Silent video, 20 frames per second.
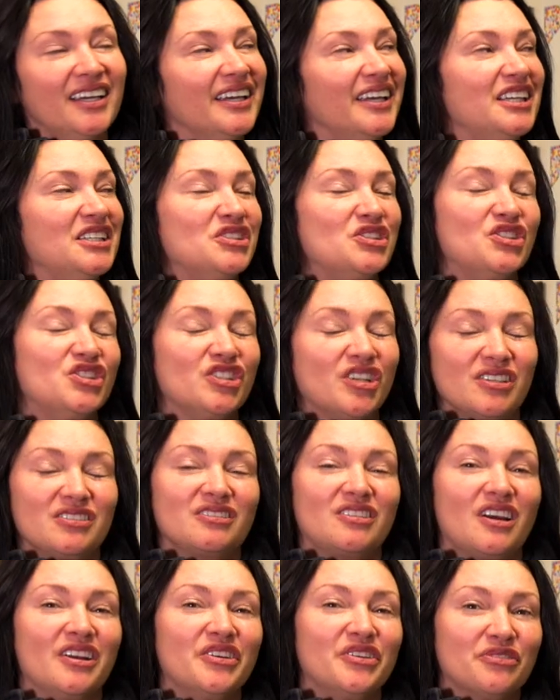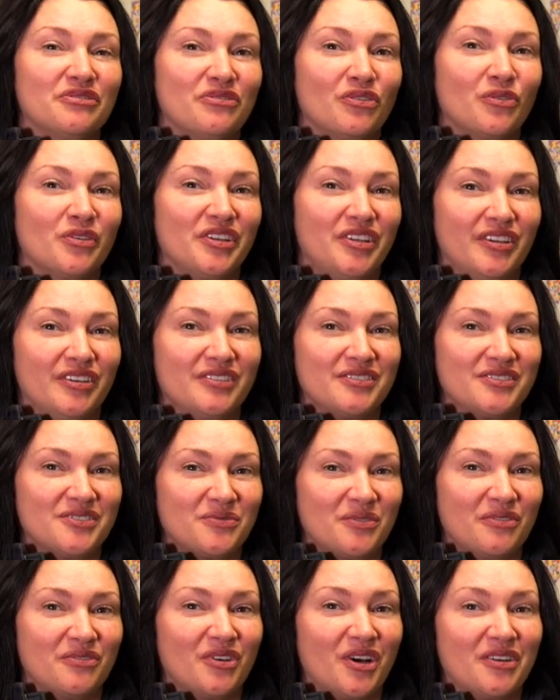In just under four years,
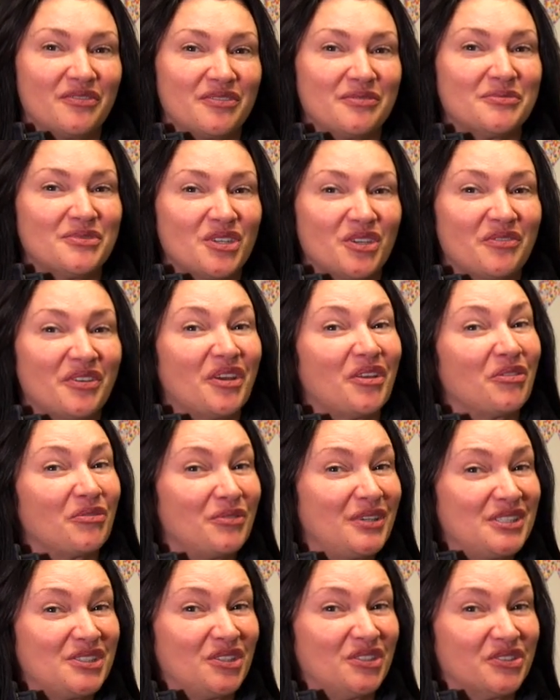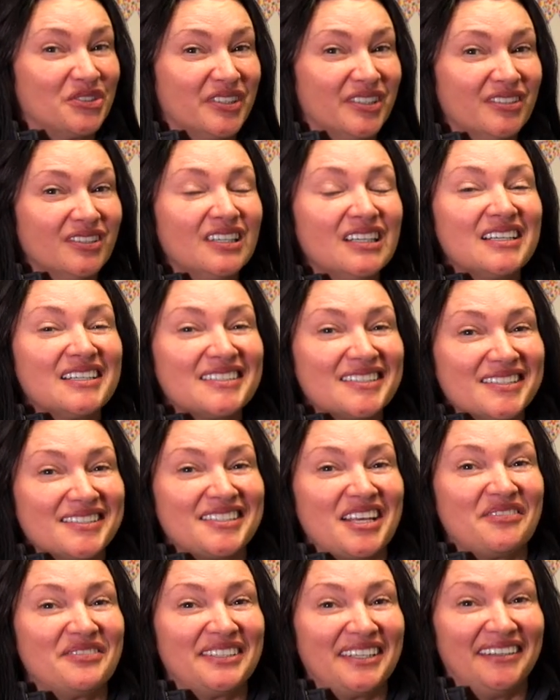we've gone from serving three children to
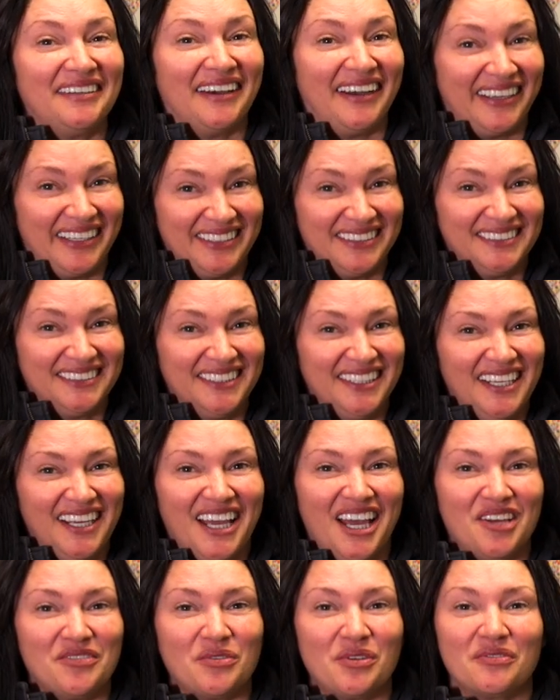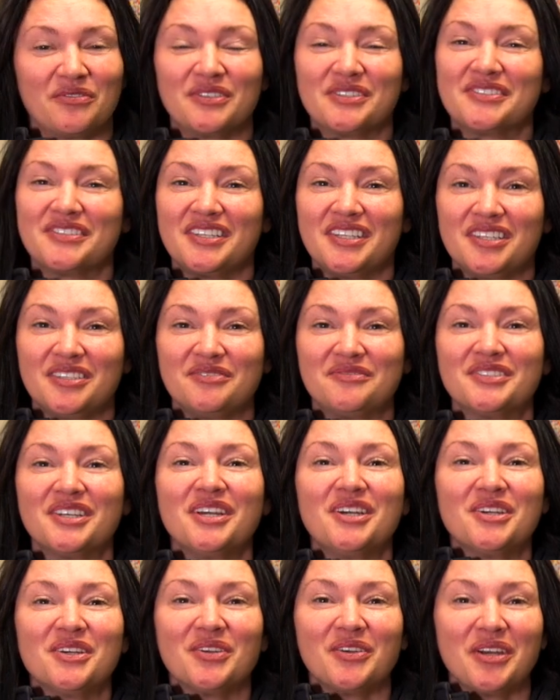79, and we've received
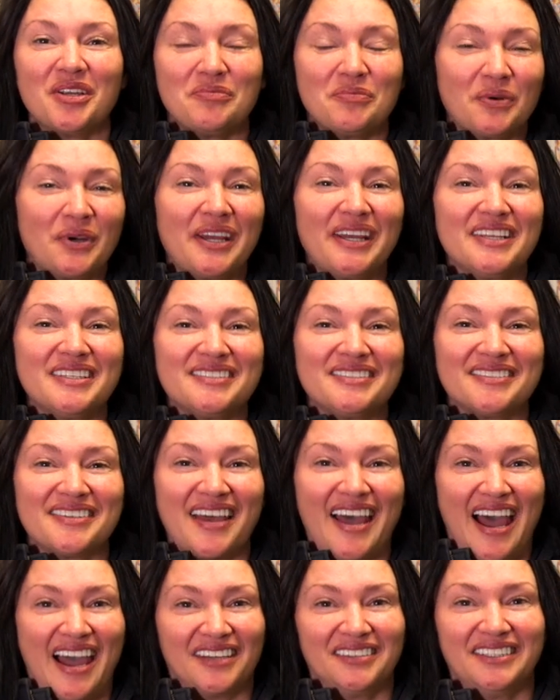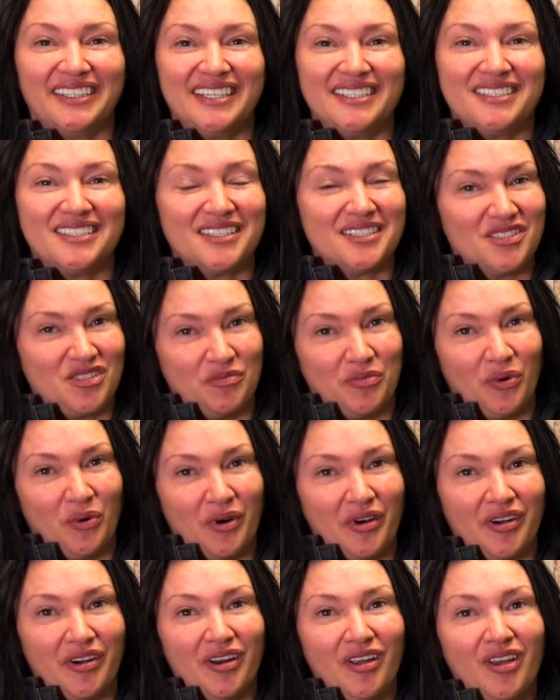great praise, accolades, and
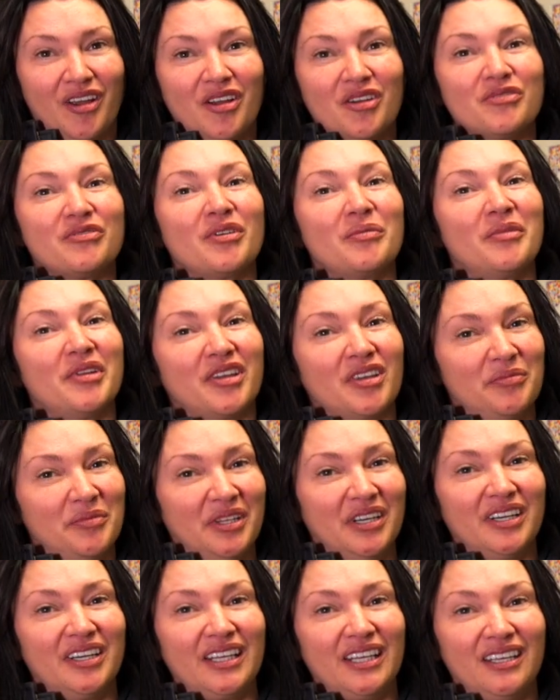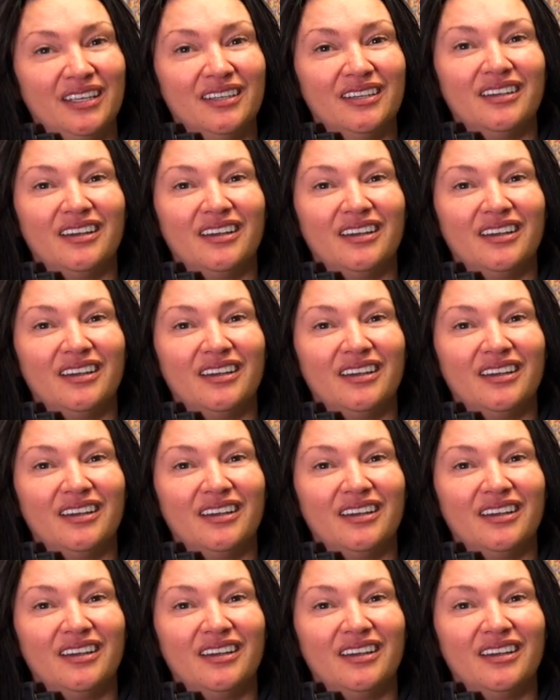support from the community,